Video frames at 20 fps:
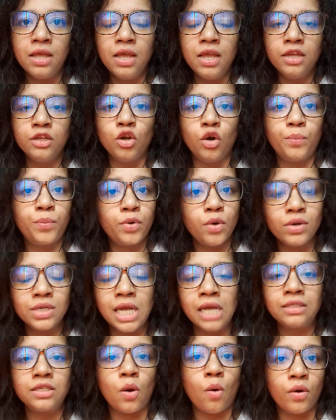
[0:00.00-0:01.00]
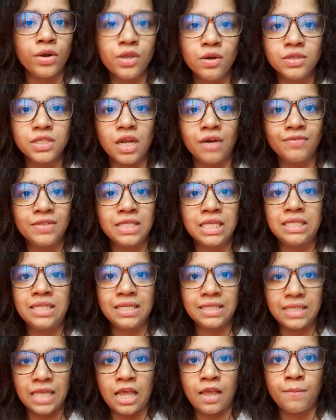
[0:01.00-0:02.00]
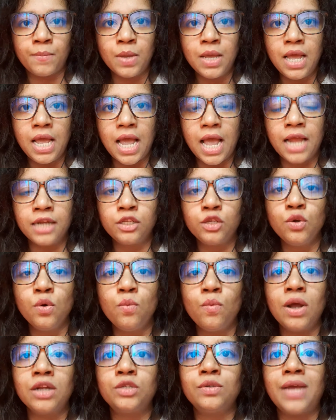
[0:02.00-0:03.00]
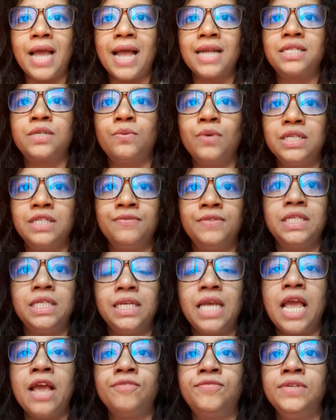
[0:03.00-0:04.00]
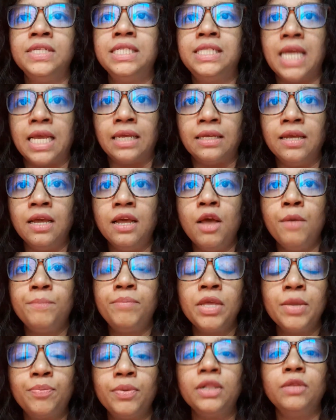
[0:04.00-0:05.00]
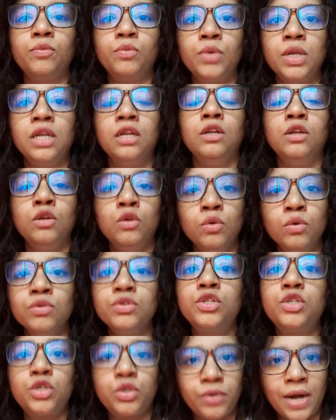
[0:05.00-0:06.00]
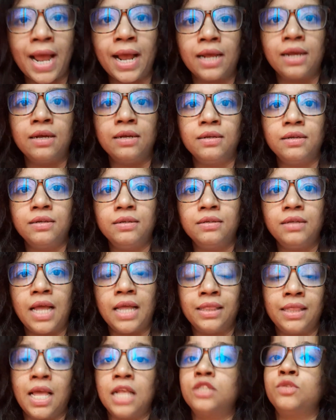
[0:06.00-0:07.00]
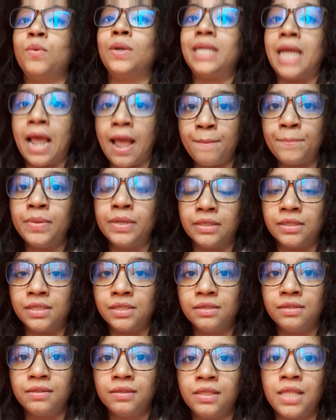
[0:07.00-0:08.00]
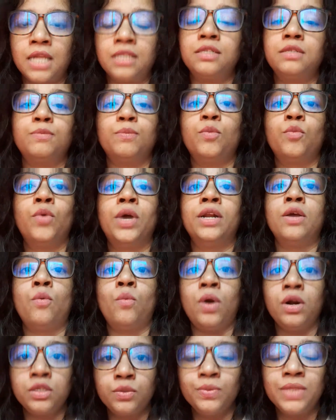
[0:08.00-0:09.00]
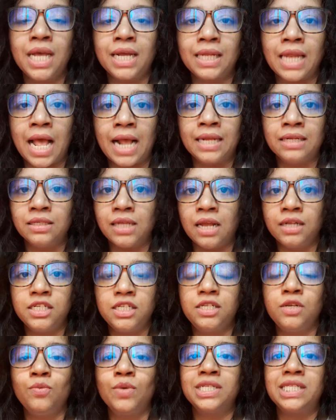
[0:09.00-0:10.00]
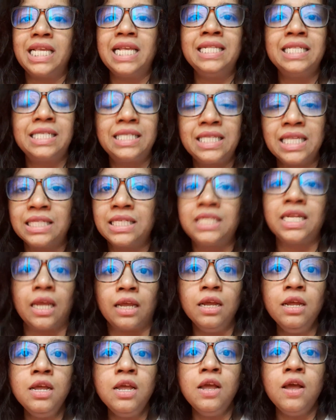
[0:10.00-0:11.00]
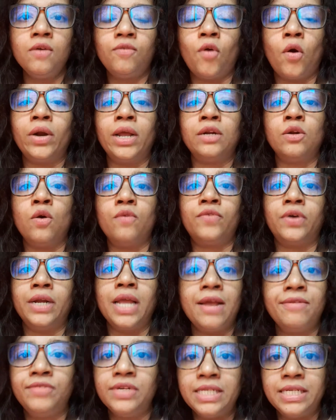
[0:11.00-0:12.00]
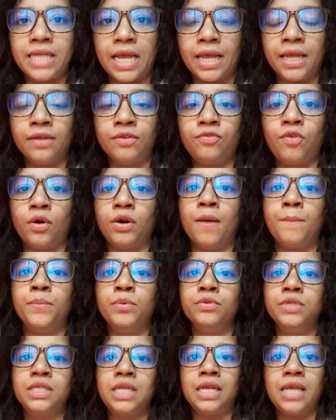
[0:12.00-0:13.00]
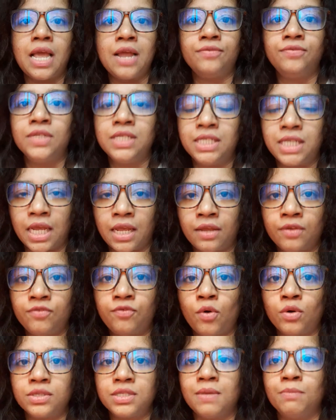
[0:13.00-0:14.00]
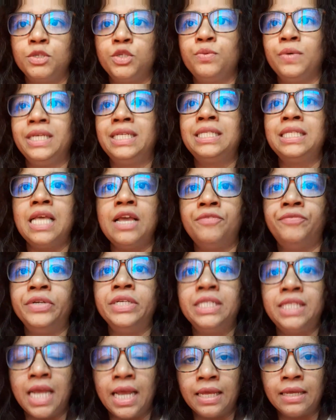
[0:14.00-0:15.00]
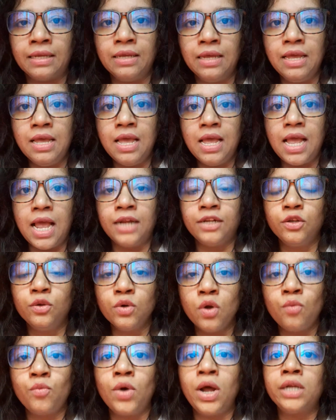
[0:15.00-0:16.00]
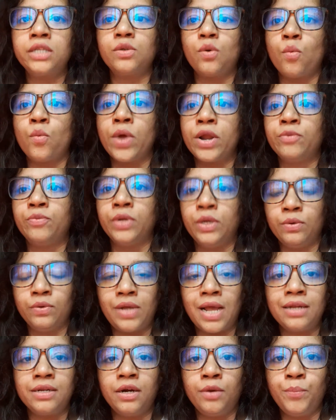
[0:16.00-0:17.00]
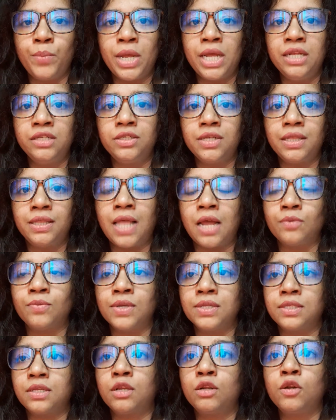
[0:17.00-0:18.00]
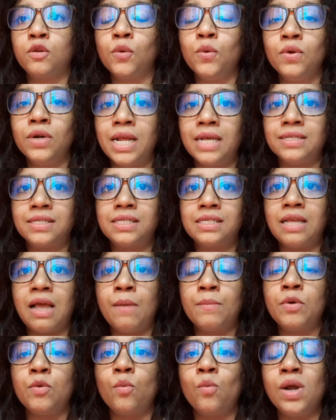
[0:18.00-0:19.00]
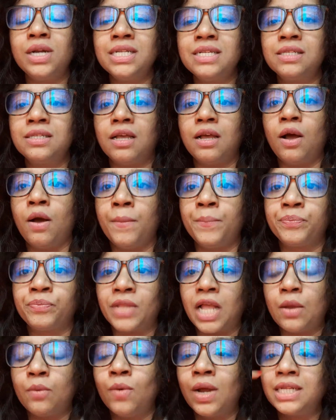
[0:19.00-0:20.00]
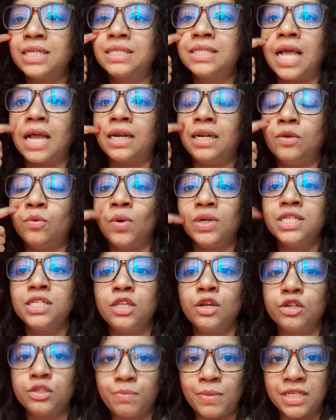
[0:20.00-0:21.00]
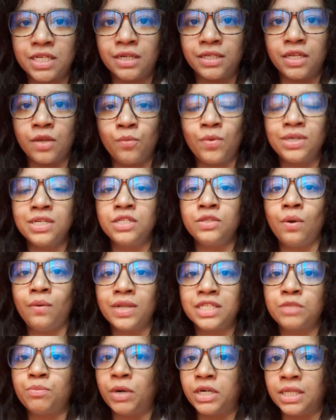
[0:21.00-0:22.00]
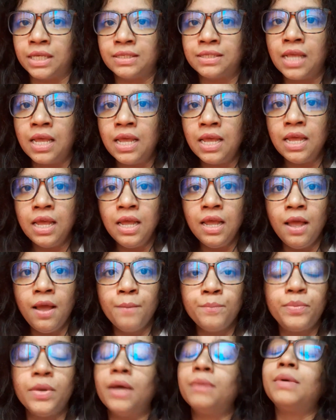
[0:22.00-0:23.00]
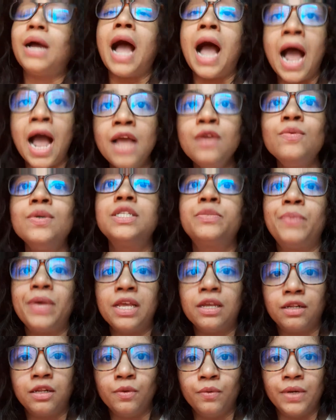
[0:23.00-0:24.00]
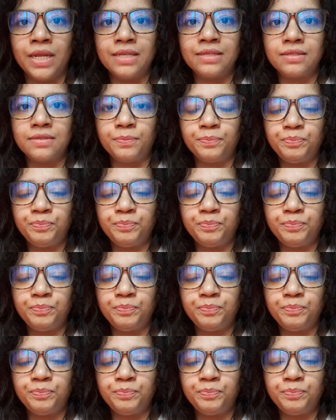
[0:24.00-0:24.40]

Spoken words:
Your product or your service is the same. And you want to add creativity every day. People will lose track. And that's what happened. That's when I worked with a client and she was insisting for an offer every day, for a boosting every day, for some tweaks every day. And you know what? When we look at her page, that was clueless. I mean, what is your specialty? What is your expertise? I was being clueless.